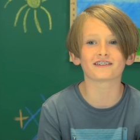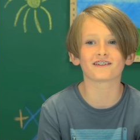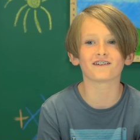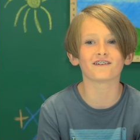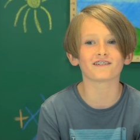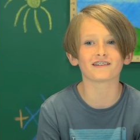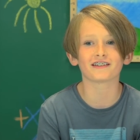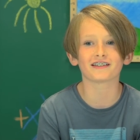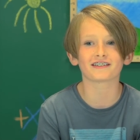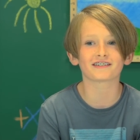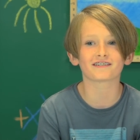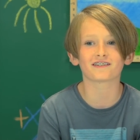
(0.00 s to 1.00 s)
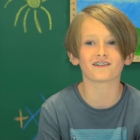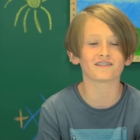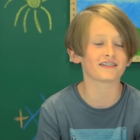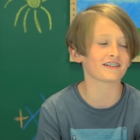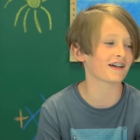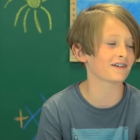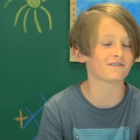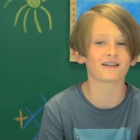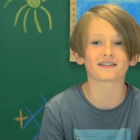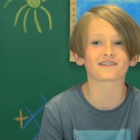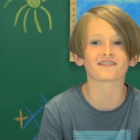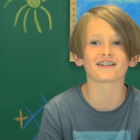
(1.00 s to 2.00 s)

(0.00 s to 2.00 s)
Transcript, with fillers: Totally. It's totally not effects or